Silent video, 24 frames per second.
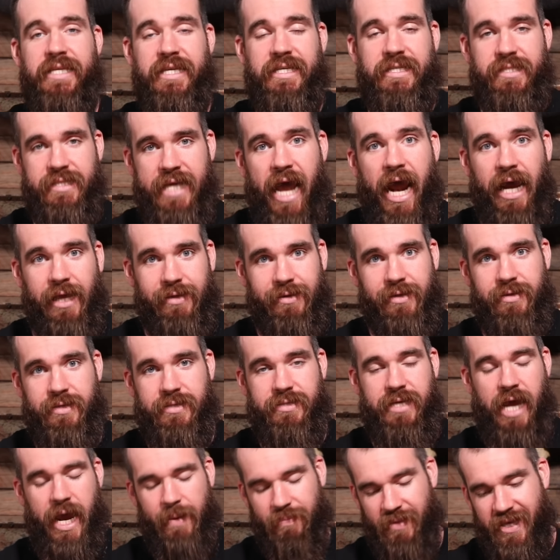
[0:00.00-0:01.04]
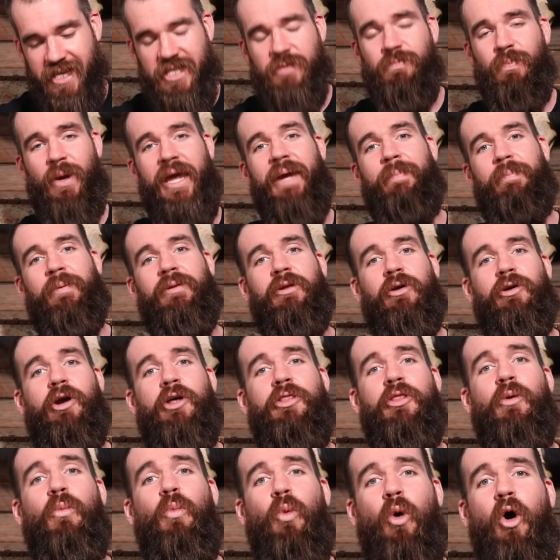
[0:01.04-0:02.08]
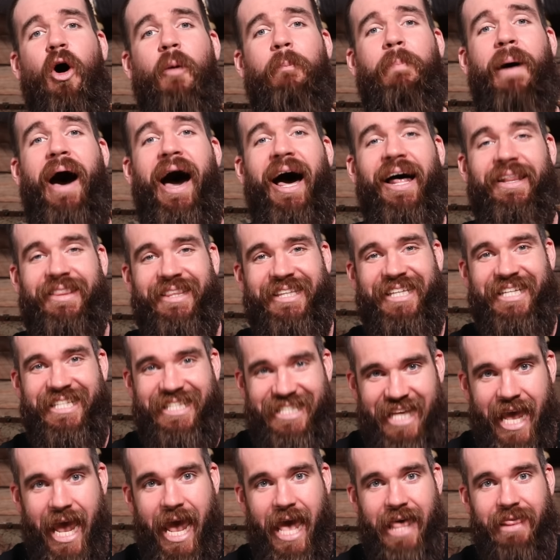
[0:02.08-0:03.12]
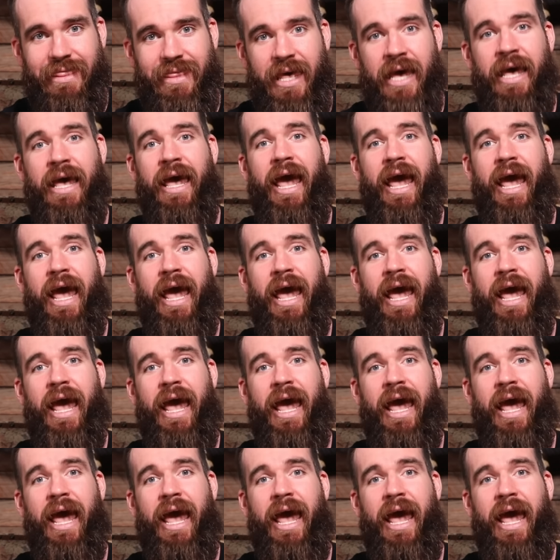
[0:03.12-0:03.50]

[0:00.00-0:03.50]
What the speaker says: exactly the same. These people are on the warpath to death,